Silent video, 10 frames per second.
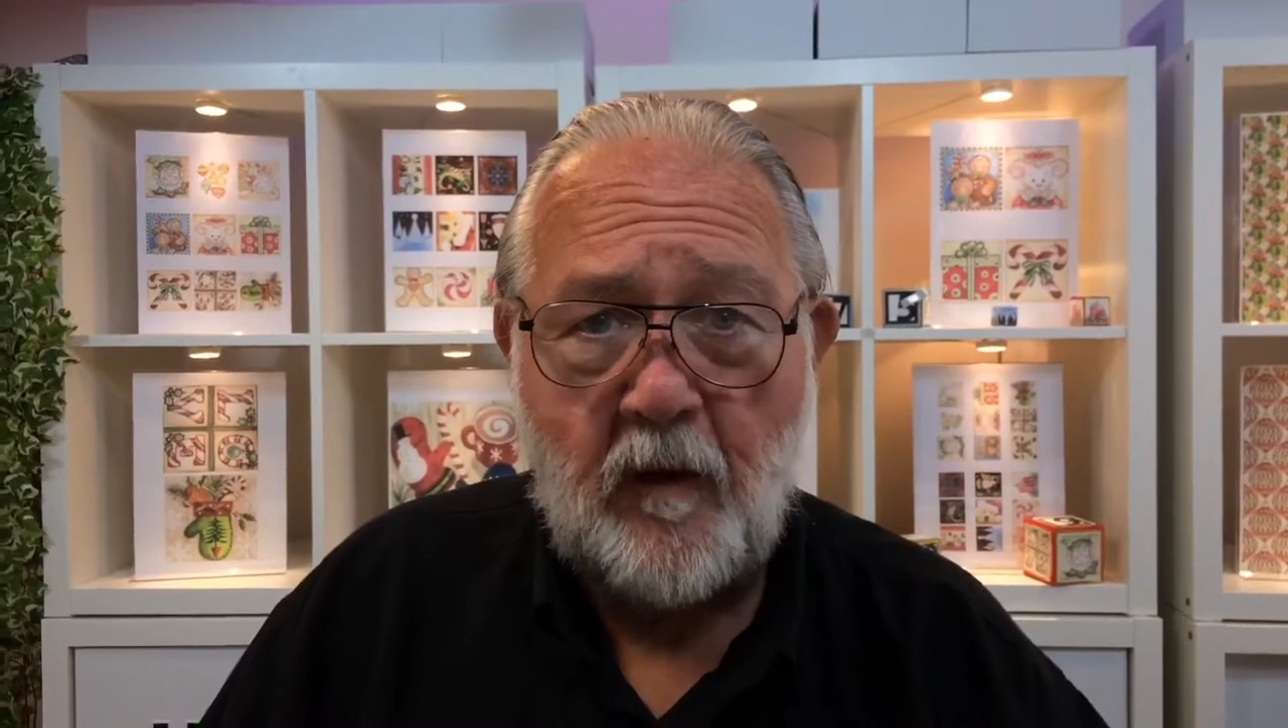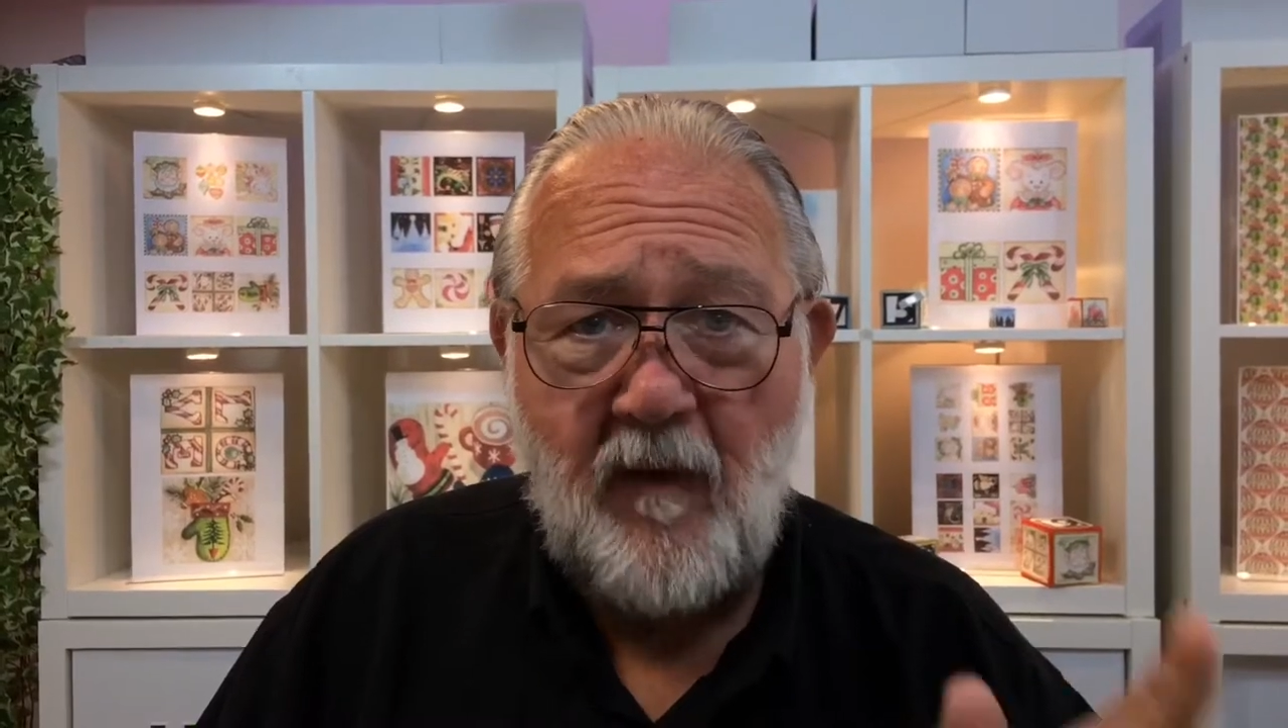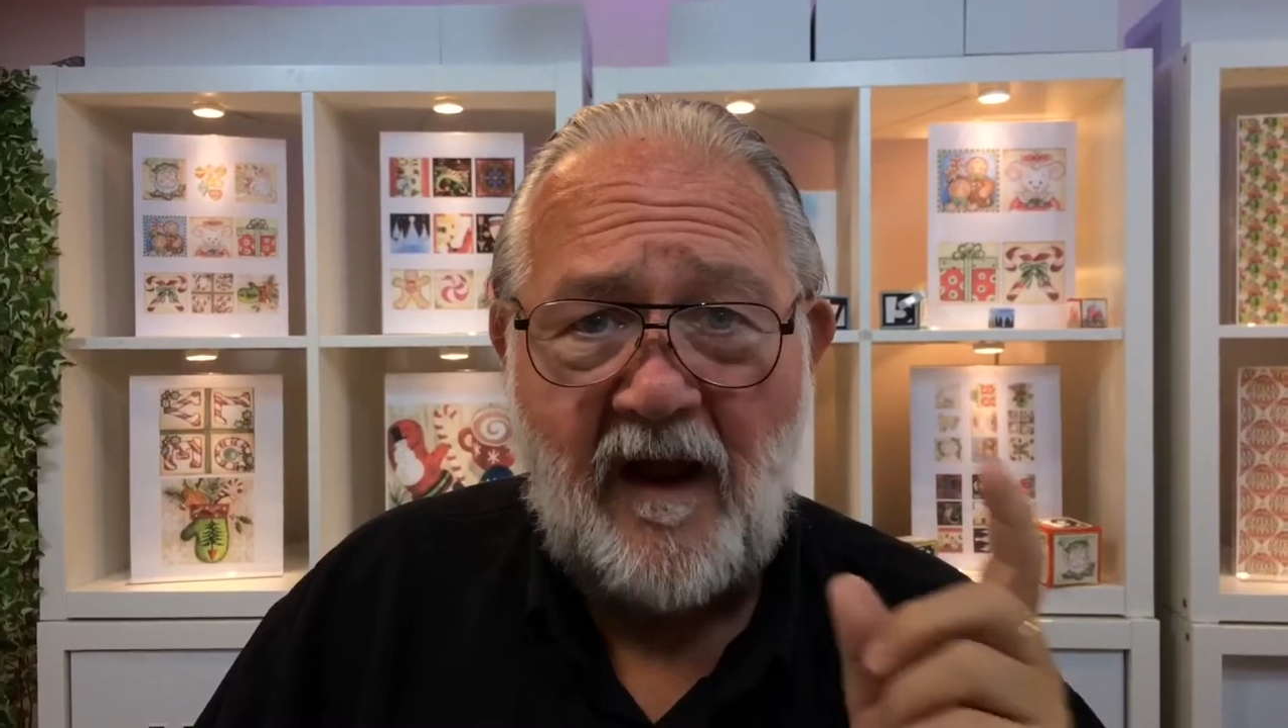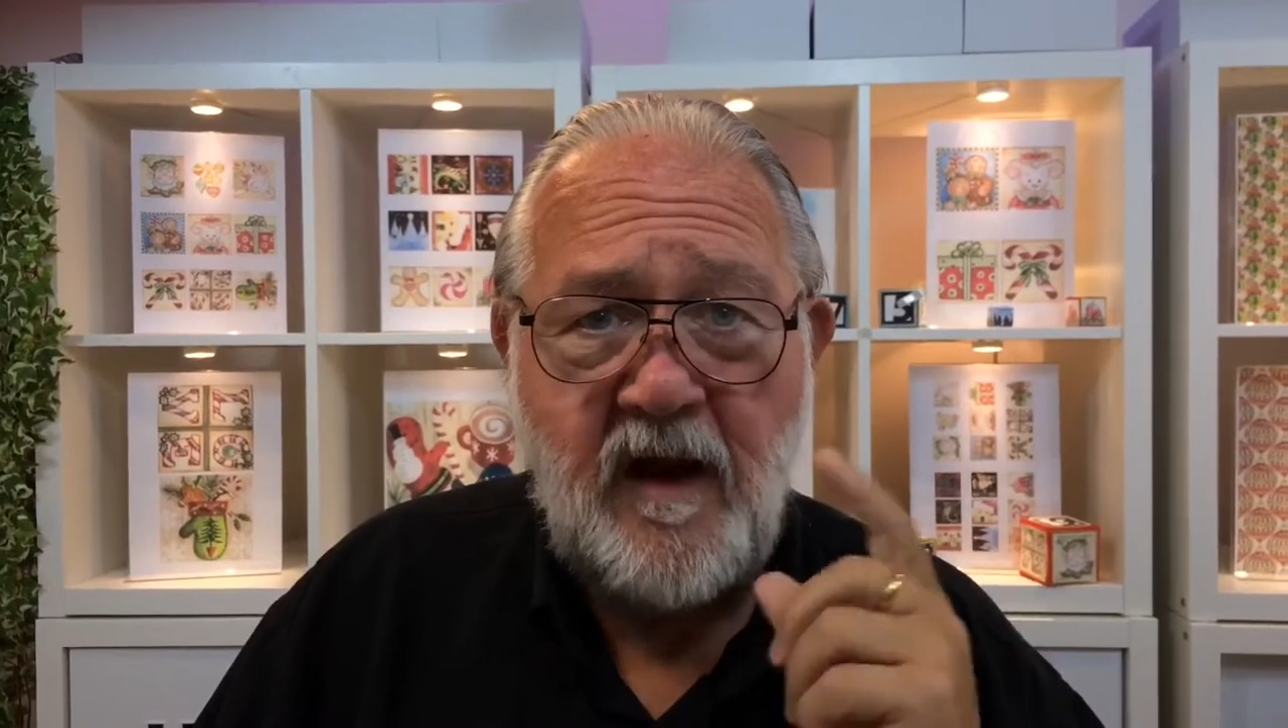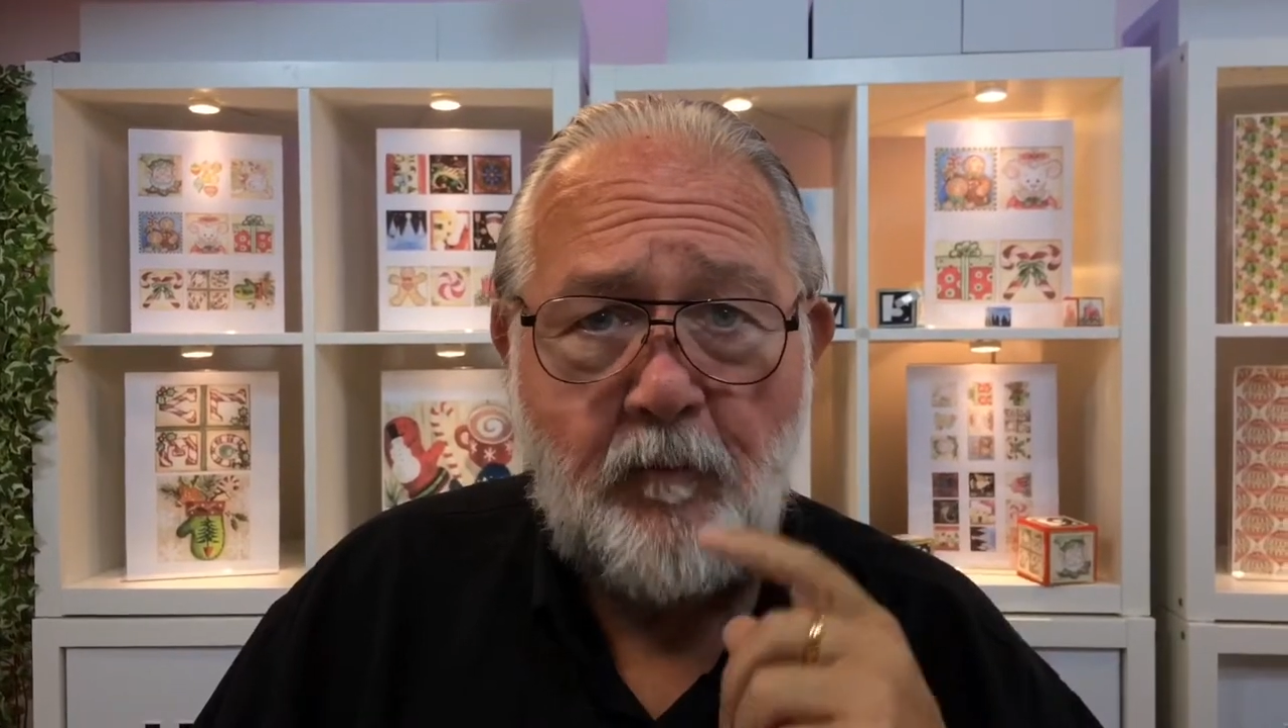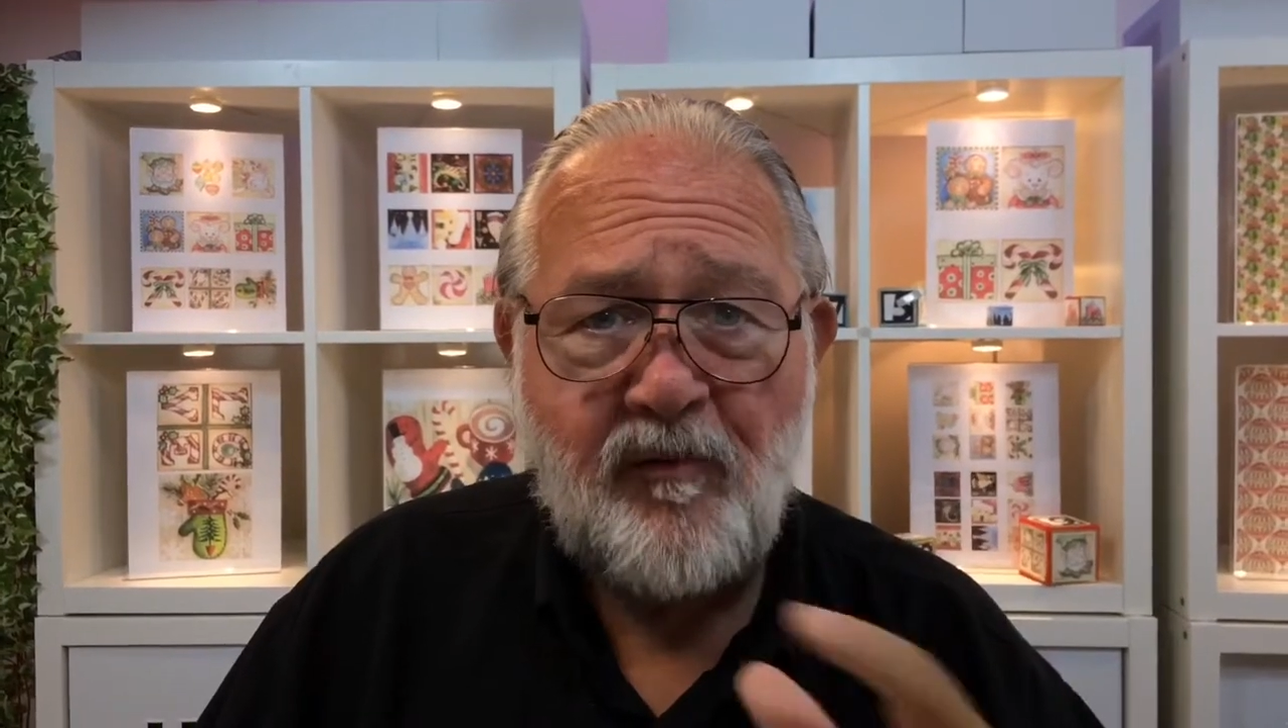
them and you